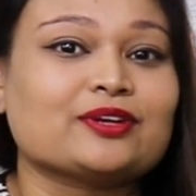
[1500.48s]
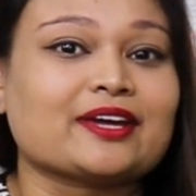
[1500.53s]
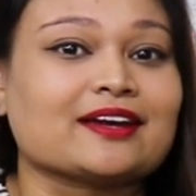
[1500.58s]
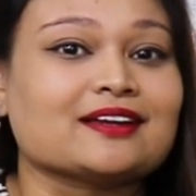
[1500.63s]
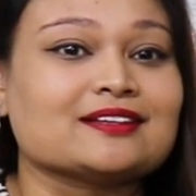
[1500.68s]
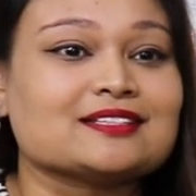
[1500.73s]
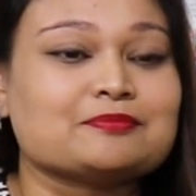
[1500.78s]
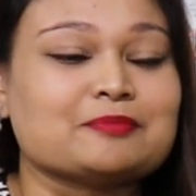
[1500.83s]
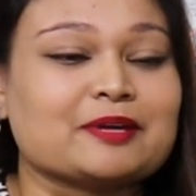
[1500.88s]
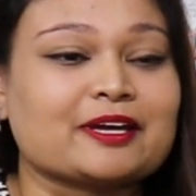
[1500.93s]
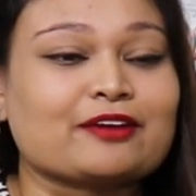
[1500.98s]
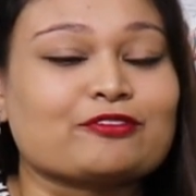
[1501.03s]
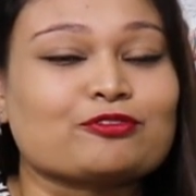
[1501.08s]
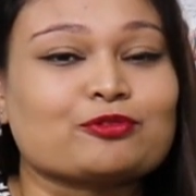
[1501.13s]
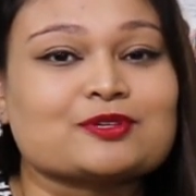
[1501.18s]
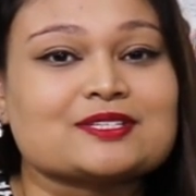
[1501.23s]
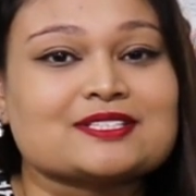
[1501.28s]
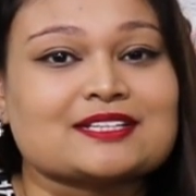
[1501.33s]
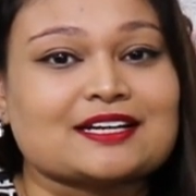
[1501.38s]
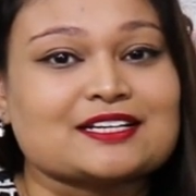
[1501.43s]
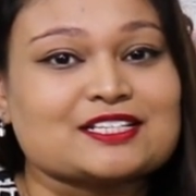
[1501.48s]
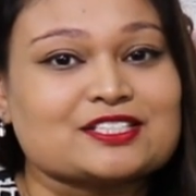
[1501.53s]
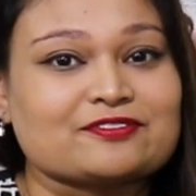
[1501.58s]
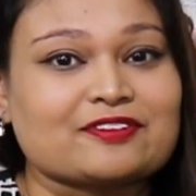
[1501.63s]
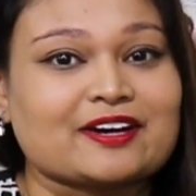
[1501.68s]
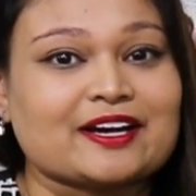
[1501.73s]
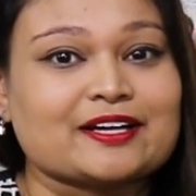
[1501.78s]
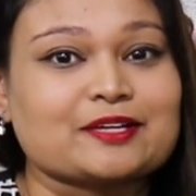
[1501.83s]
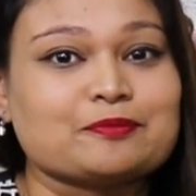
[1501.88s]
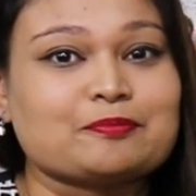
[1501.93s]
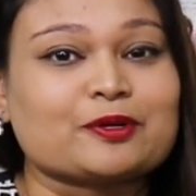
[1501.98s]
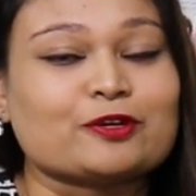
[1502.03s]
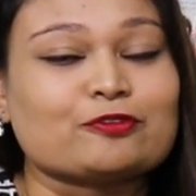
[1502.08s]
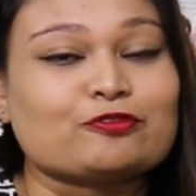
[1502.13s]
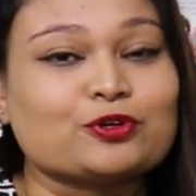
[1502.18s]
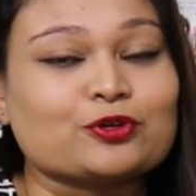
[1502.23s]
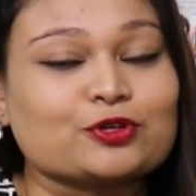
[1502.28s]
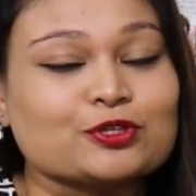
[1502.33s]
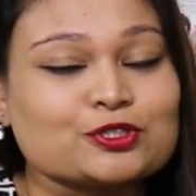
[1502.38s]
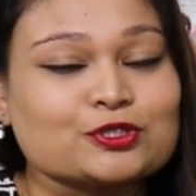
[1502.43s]
you can't make everyone satisfied, but
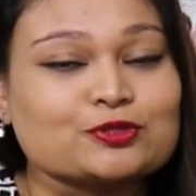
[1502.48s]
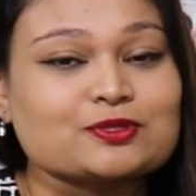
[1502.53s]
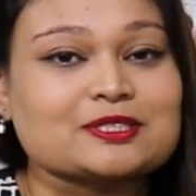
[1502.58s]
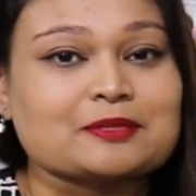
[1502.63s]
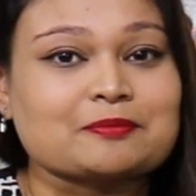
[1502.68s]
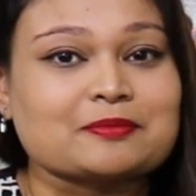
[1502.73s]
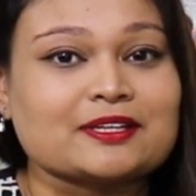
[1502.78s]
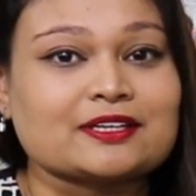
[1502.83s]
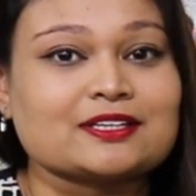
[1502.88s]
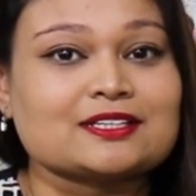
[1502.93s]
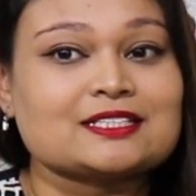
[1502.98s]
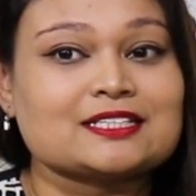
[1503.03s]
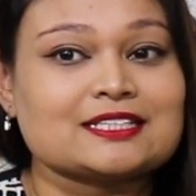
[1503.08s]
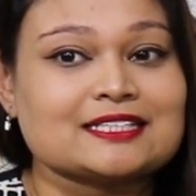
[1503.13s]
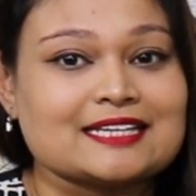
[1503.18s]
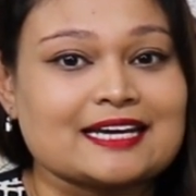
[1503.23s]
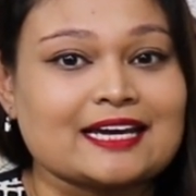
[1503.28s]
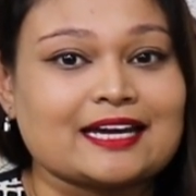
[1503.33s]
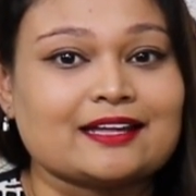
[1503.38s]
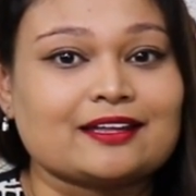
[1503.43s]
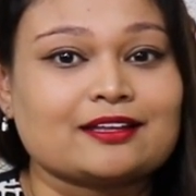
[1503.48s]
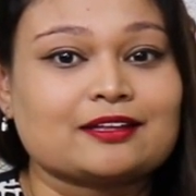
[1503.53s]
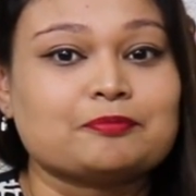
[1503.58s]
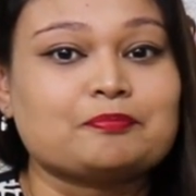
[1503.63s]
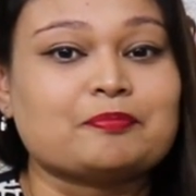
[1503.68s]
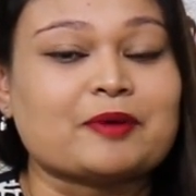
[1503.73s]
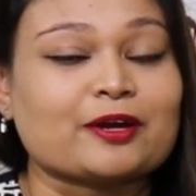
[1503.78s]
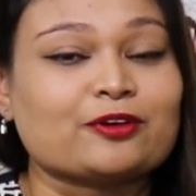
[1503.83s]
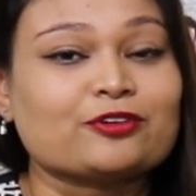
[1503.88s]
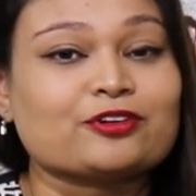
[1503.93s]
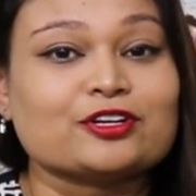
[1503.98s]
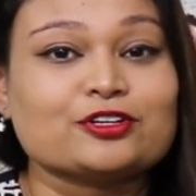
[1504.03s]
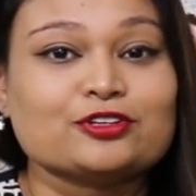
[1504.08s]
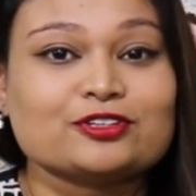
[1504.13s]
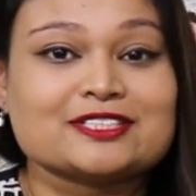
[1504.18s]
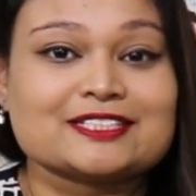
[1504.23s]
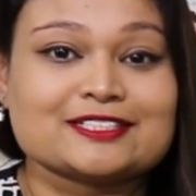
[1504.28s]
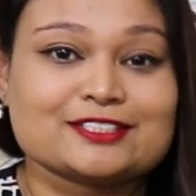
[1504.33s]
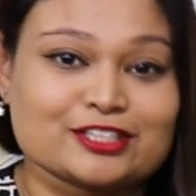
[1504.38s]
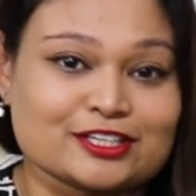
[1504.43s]
if you could do something today better than
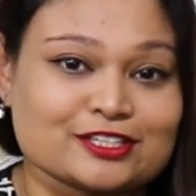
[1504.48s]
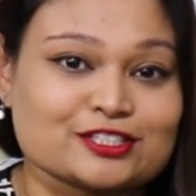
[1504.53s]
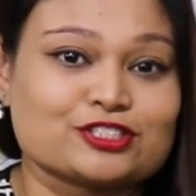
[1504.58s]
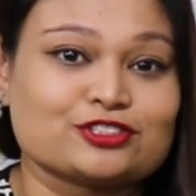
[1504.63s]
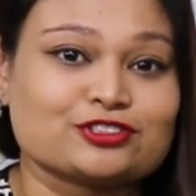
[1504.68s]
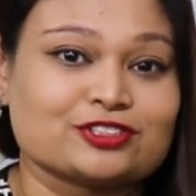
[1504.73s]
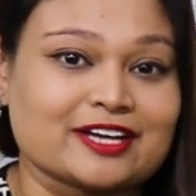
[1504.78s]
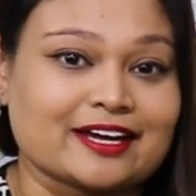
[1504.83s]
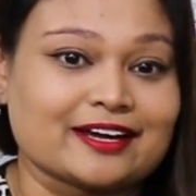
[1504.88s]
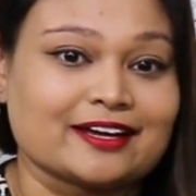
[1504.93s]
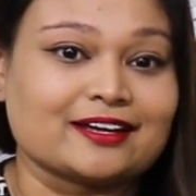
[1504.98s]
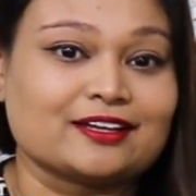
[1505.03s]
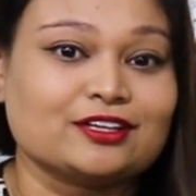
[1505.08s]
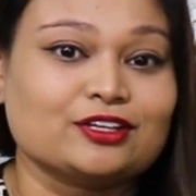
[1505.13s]
you did yesterday,